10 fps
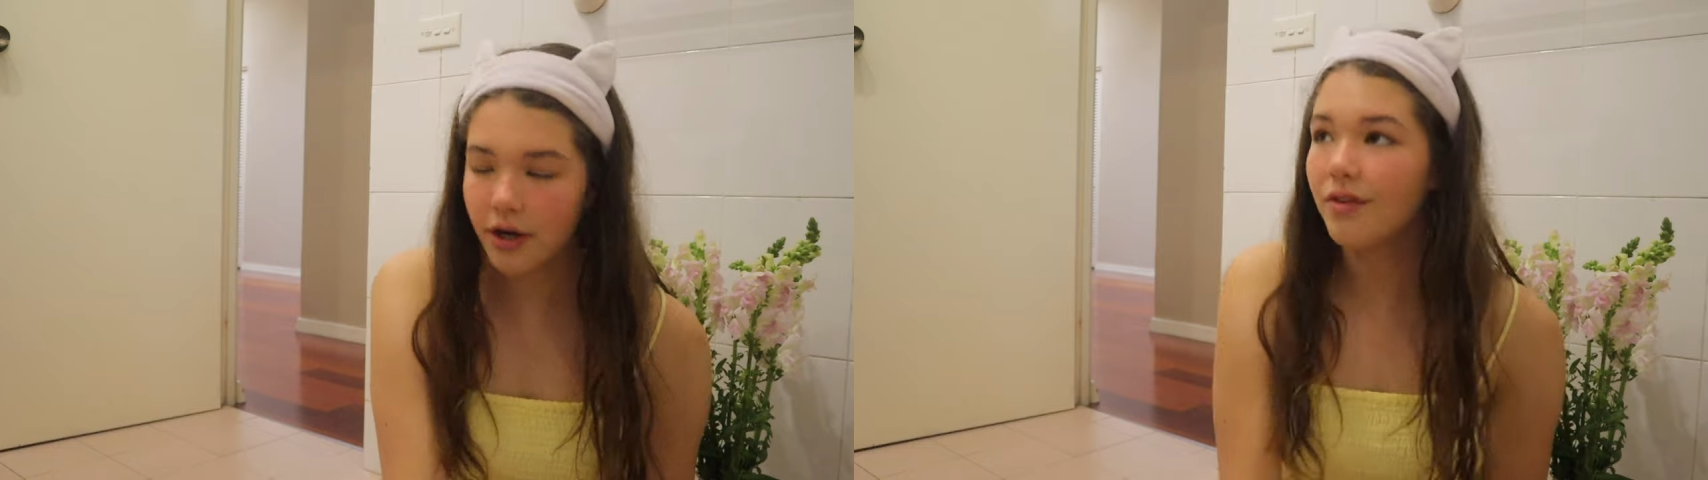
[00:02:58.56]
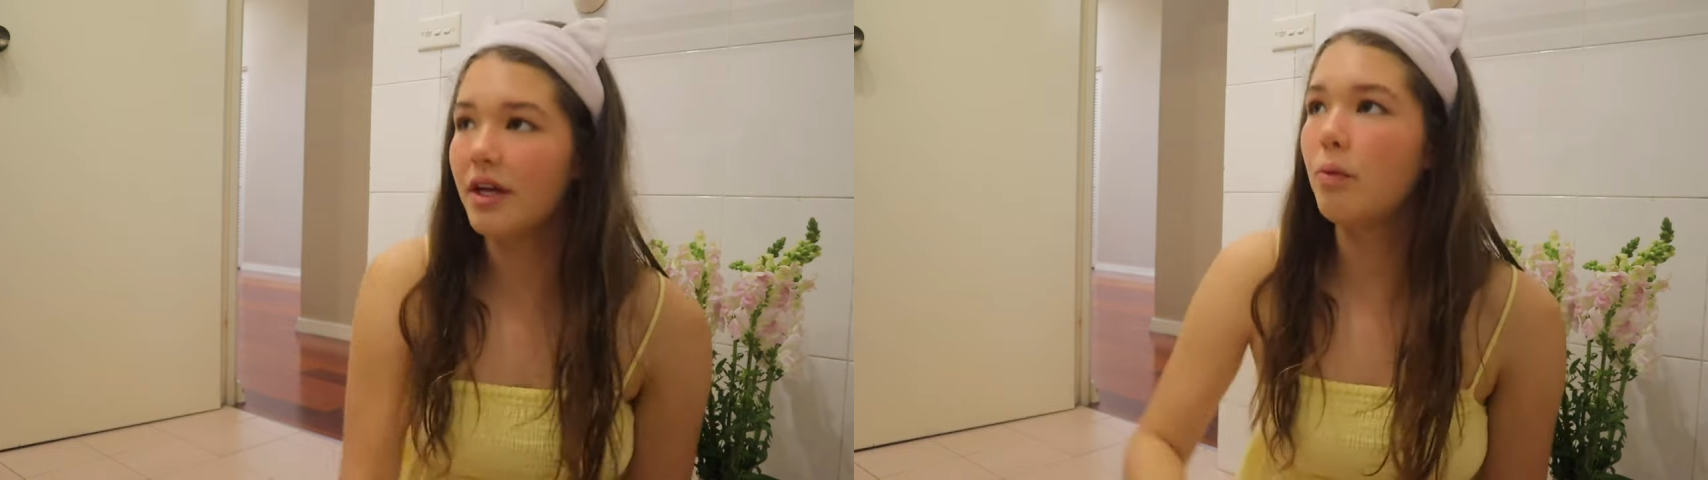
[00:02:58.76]
I
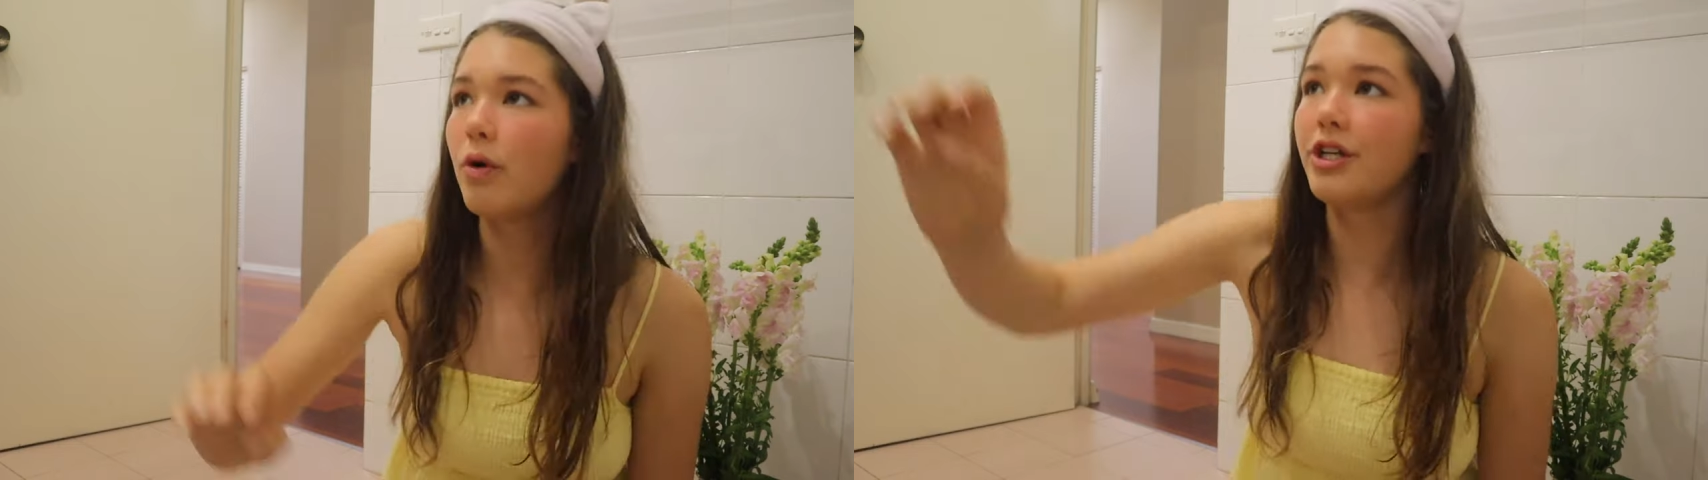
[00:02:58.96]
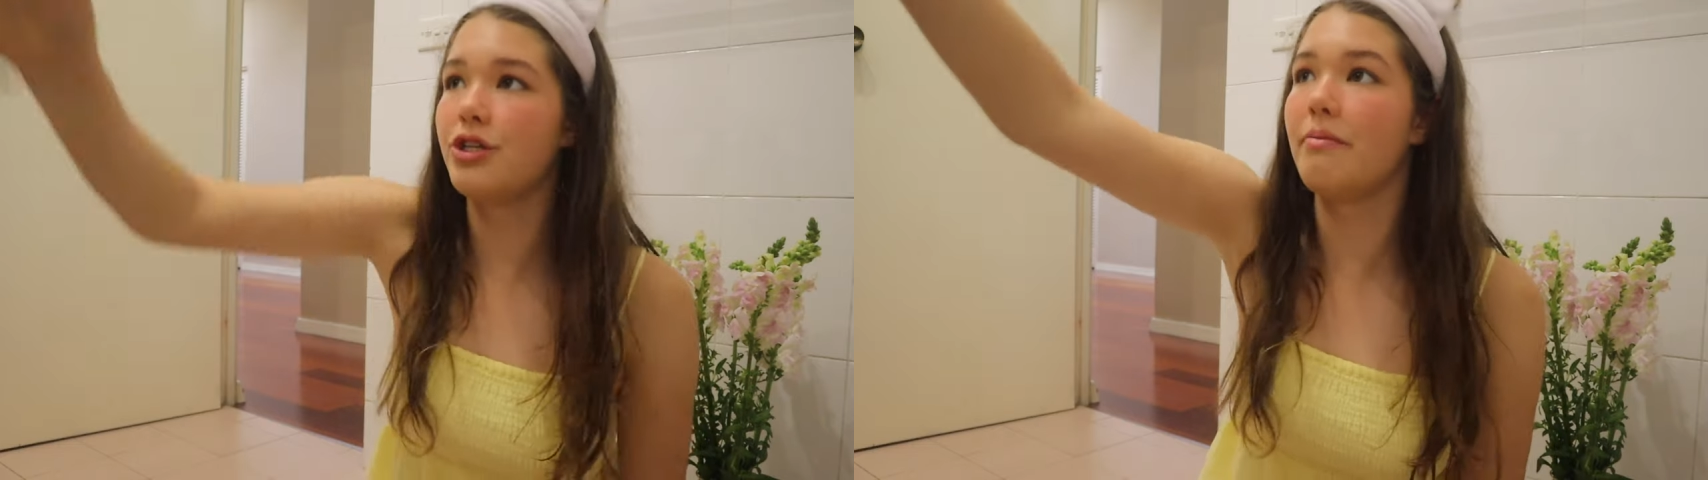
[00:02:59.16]
don't really
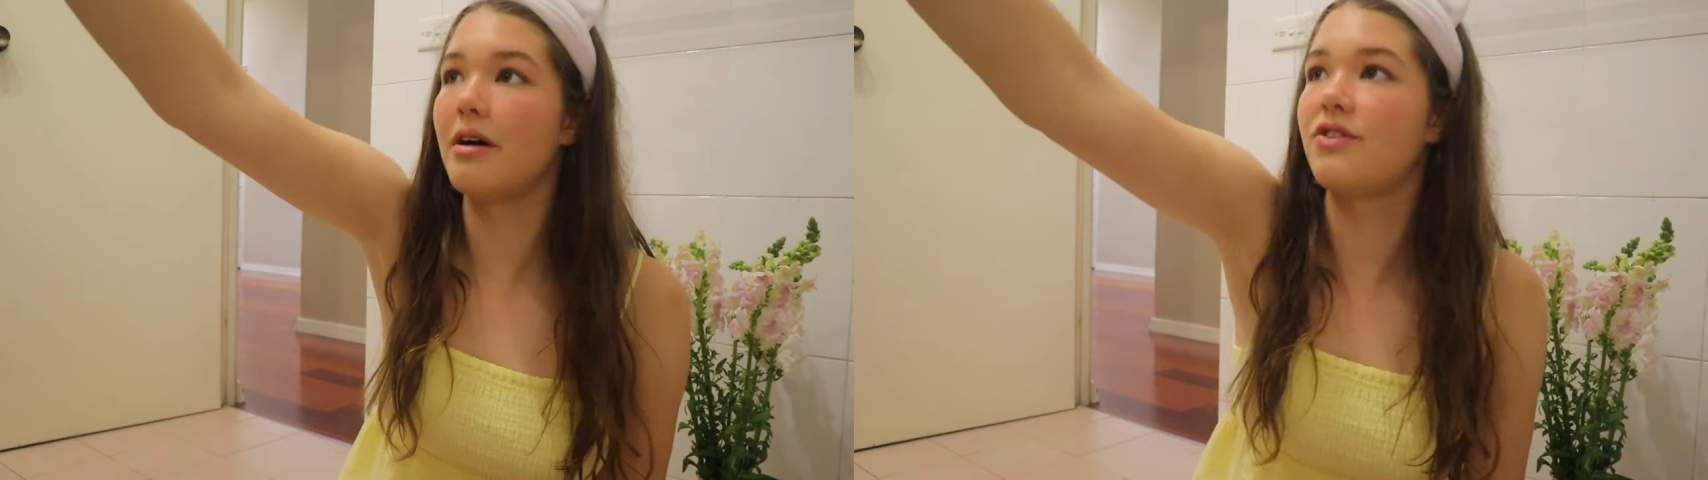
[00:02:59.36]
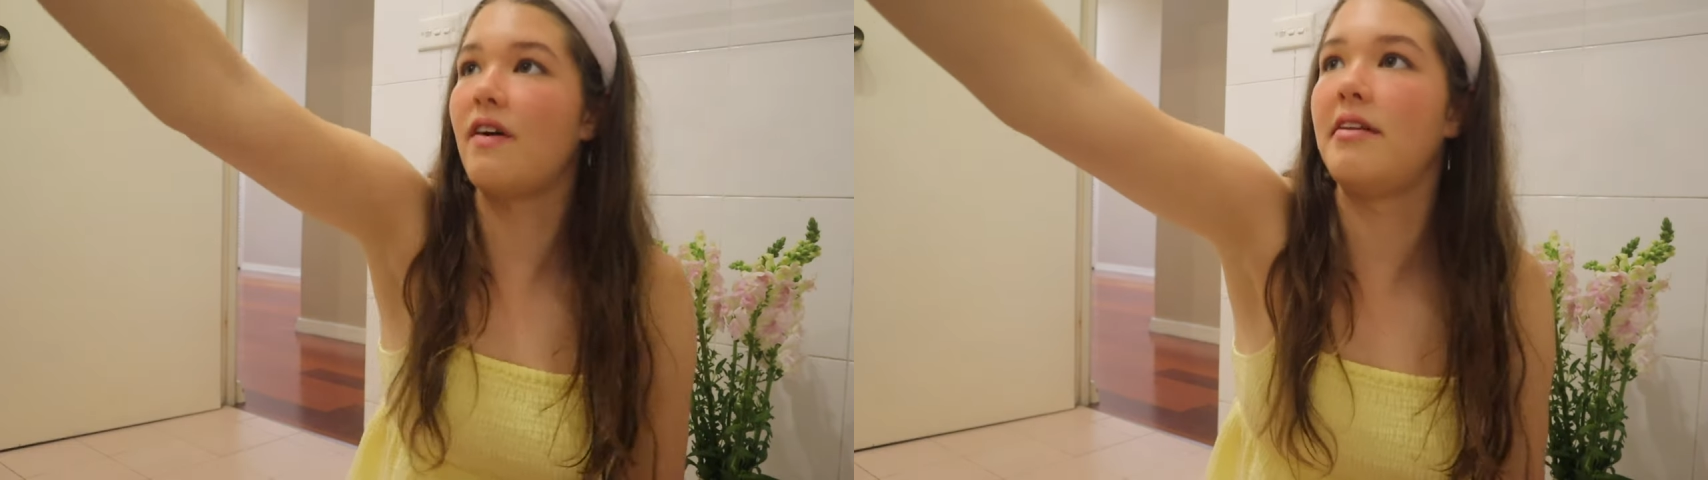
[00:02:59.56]
want to do
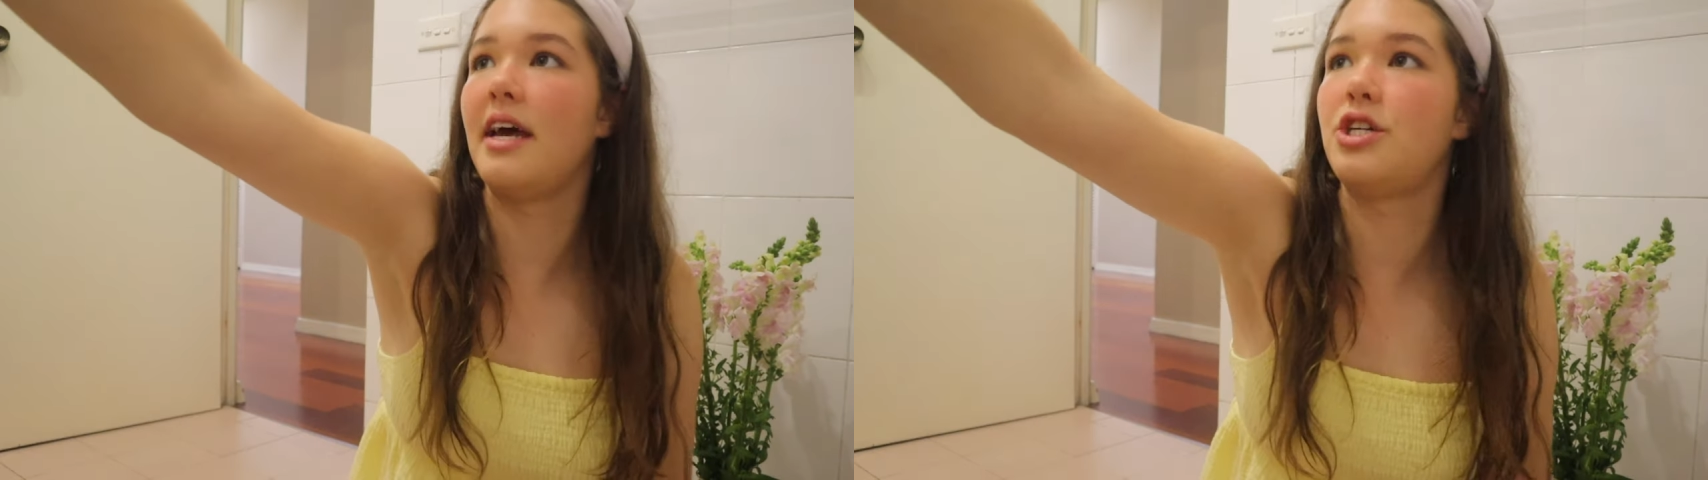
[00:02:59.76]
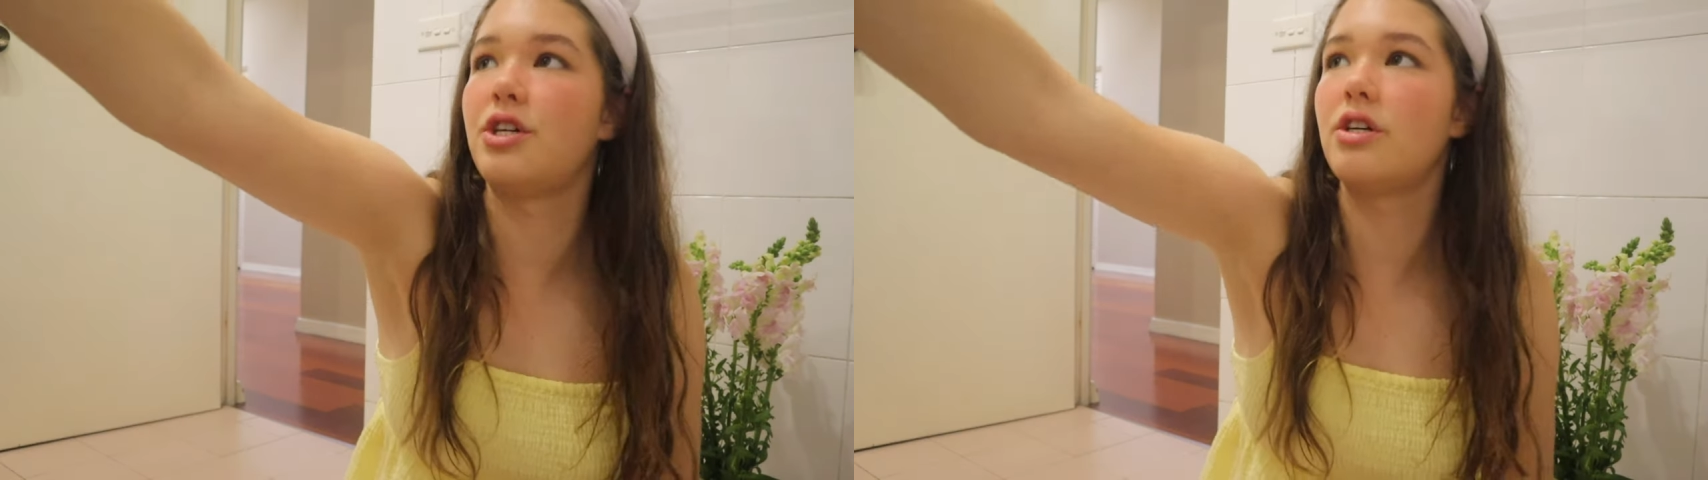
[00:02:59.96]
much
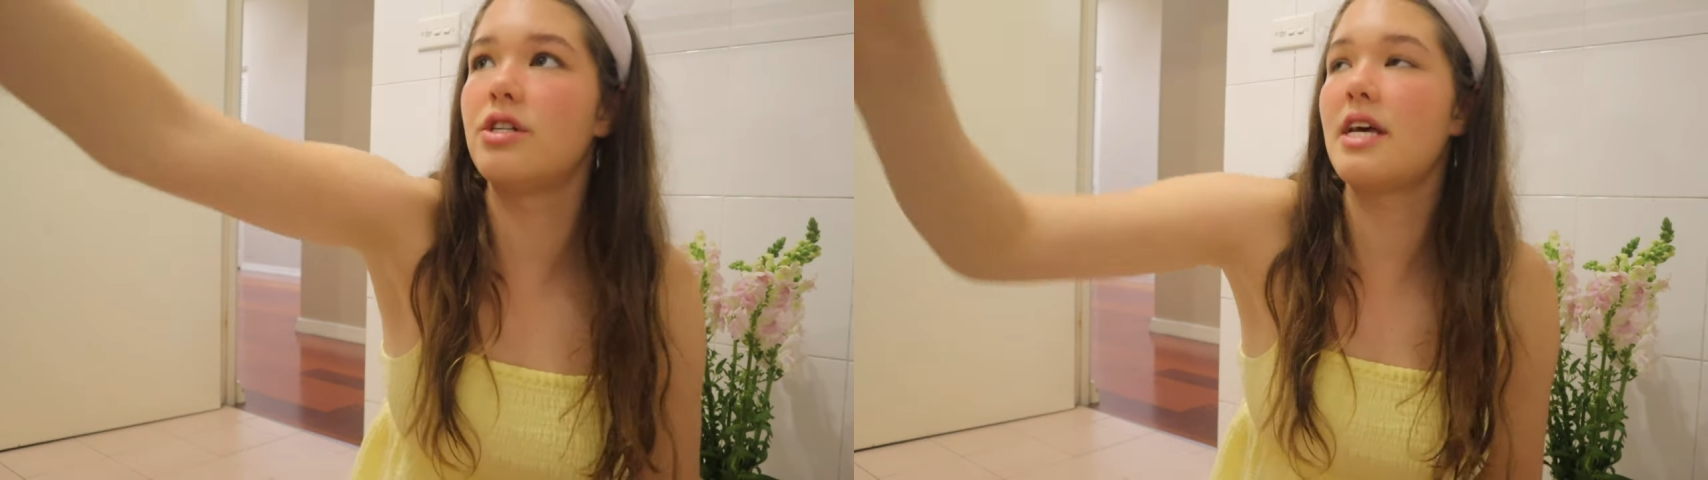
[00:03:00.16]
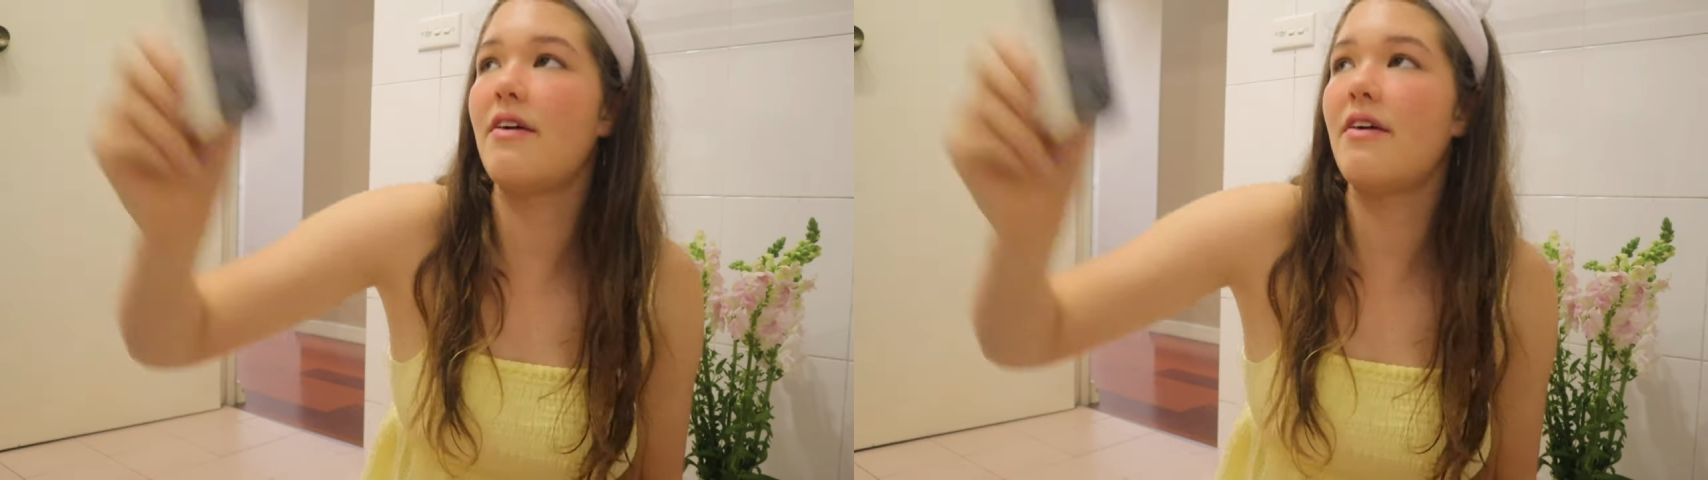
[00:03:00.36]
foundation because yeah,